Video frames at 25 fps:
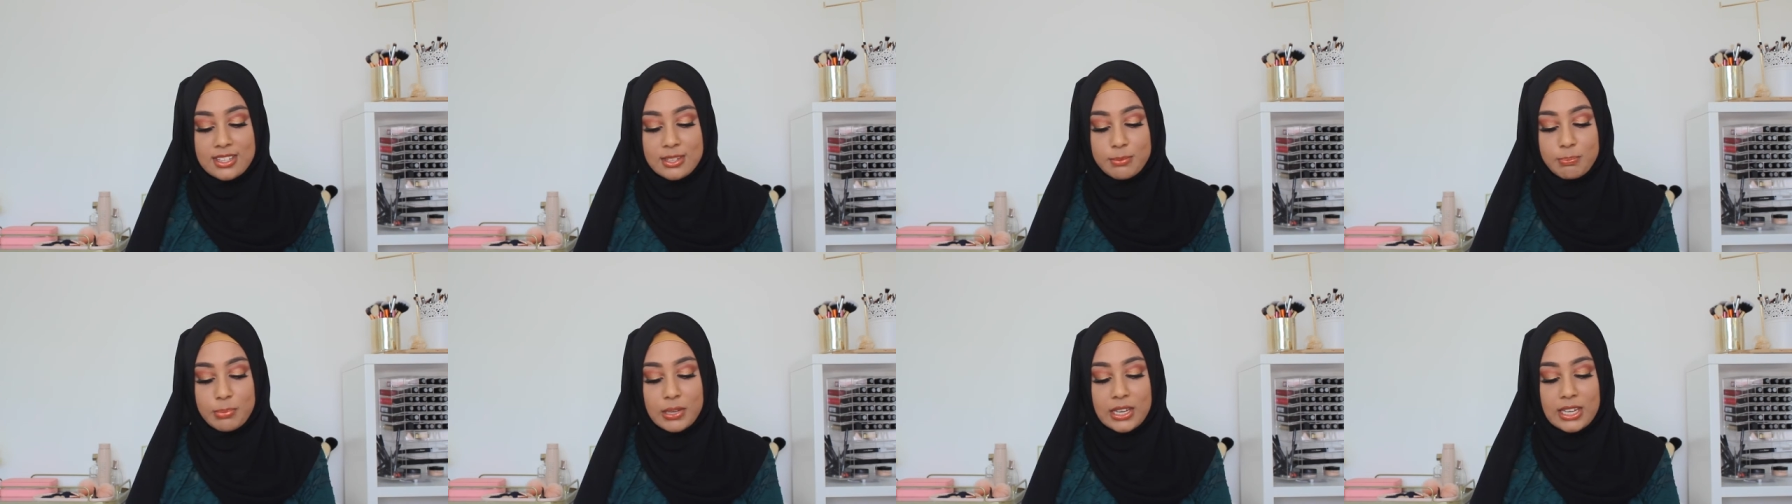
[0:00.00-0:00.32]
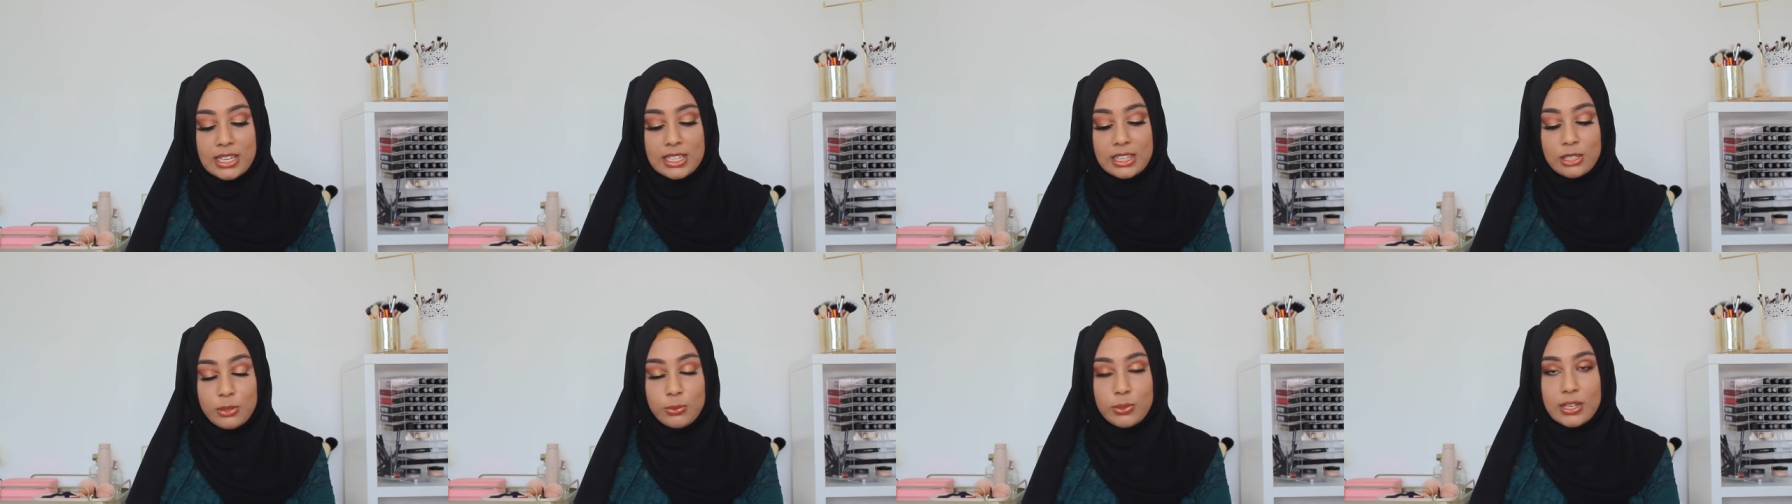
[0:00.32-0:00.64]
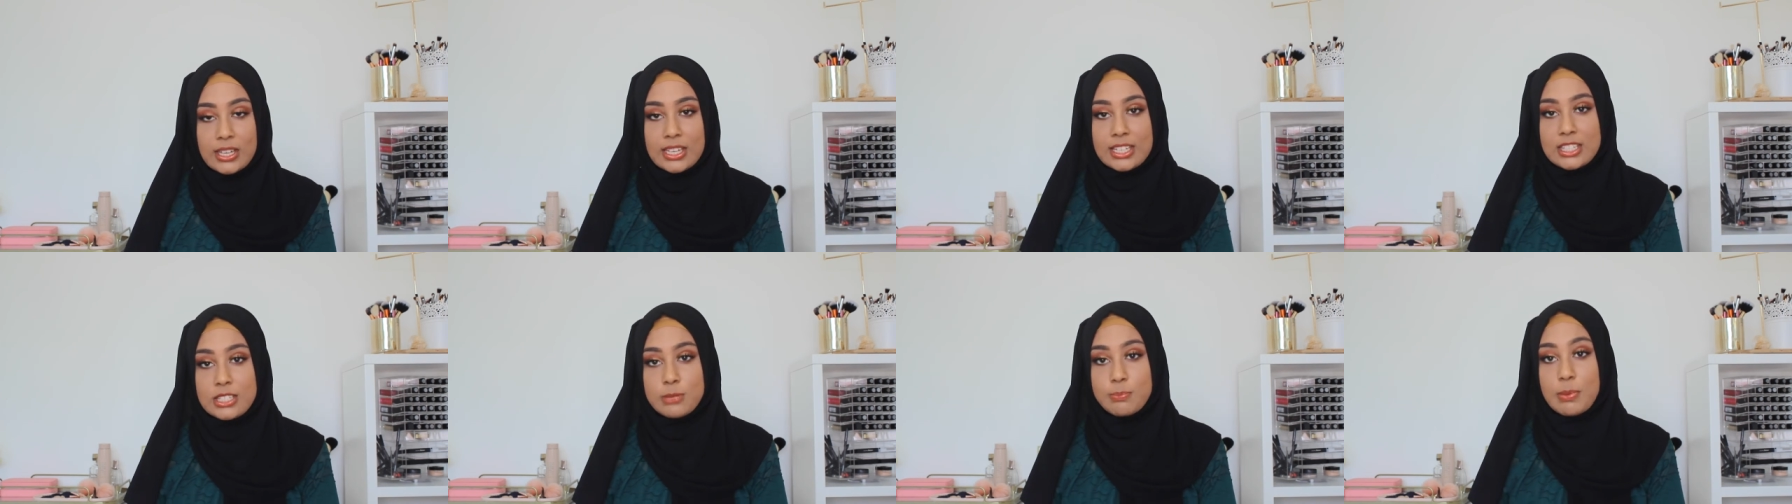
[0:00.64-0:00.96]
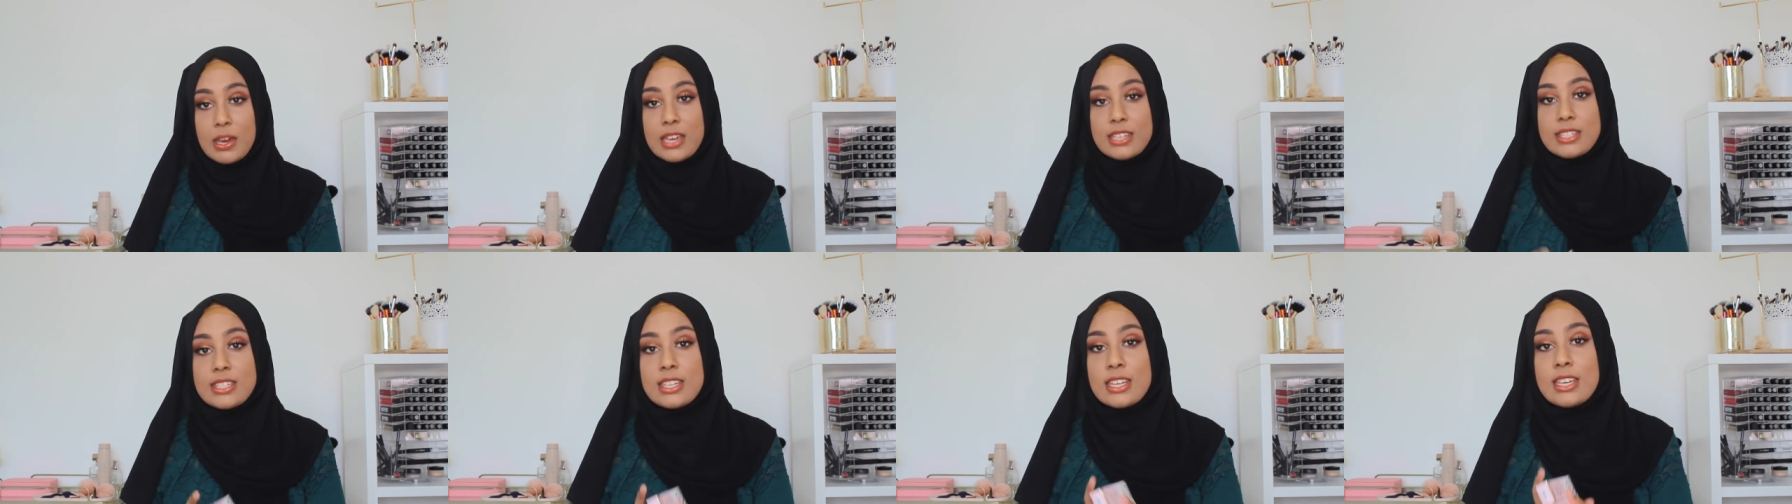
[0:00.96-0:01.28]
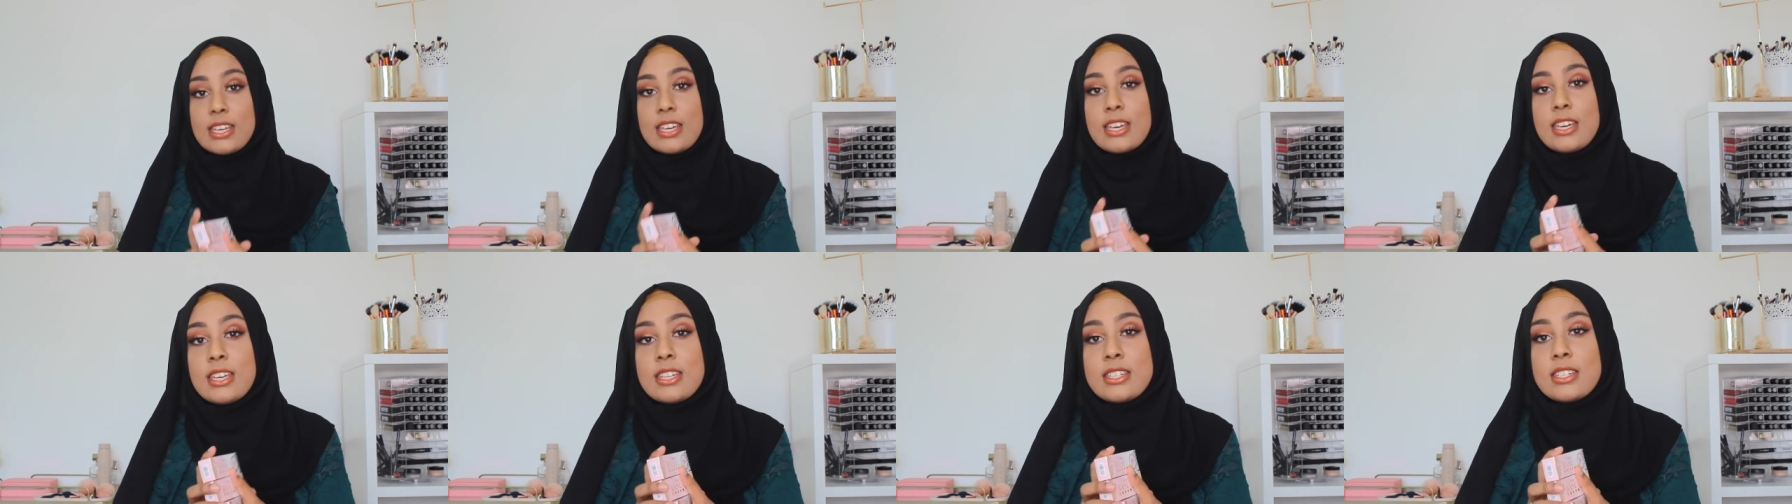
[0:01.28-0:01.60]
the P. Louise
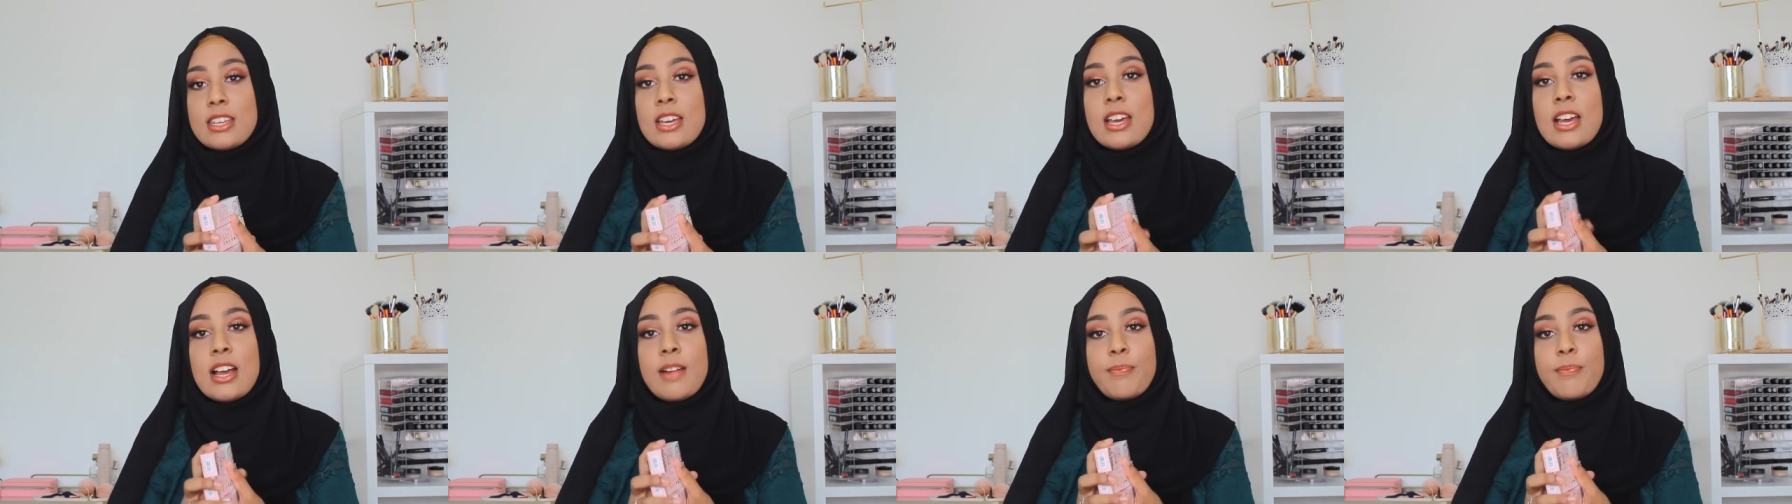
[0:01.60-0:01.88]
bases.